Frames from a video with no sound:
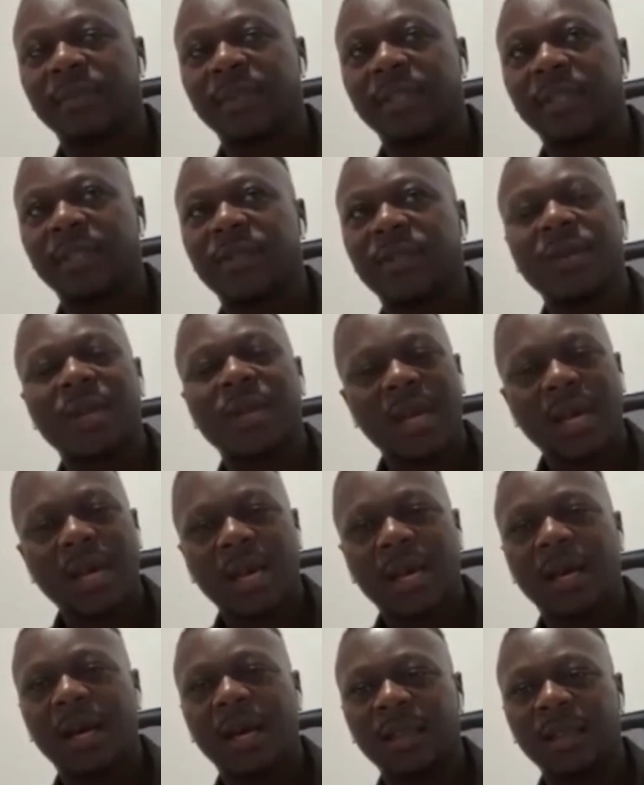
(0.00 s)
So yeah,
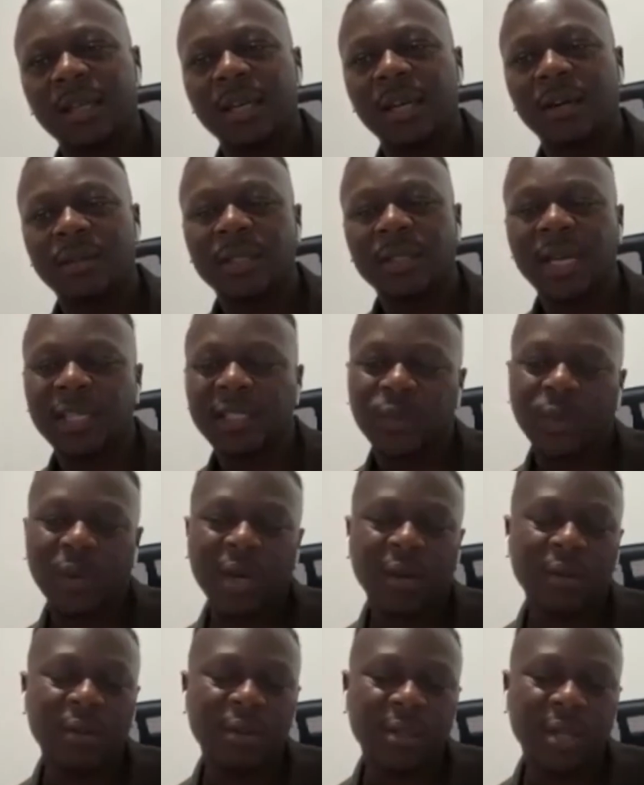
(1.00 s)
I think that's what
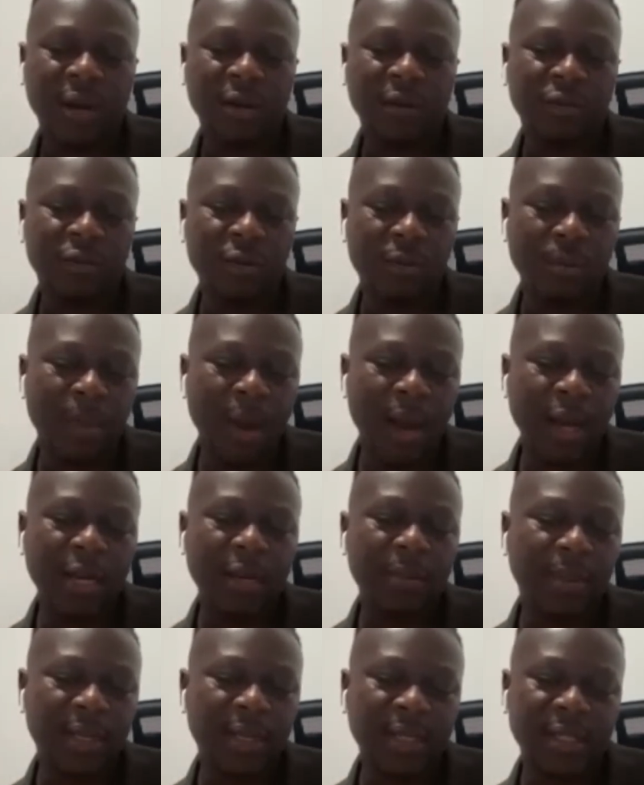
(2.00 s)
I would
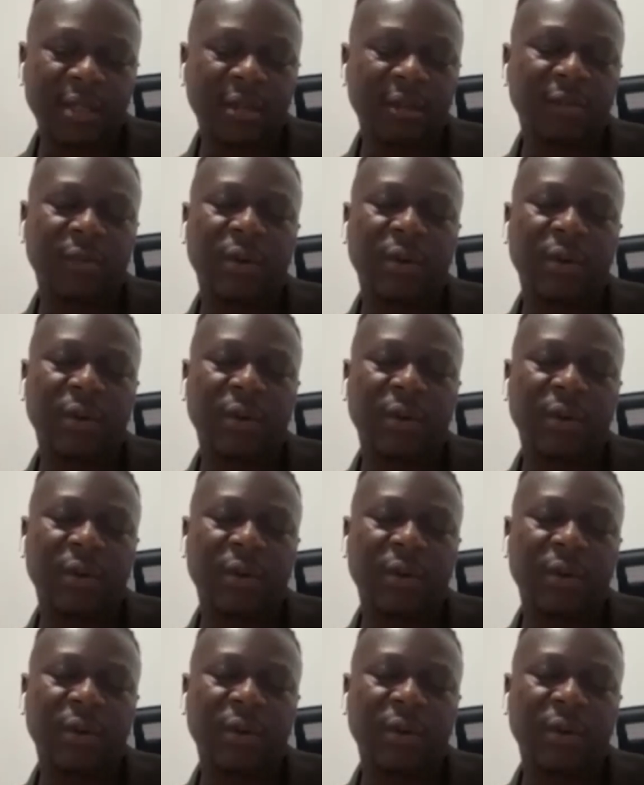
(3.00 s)
remind myself,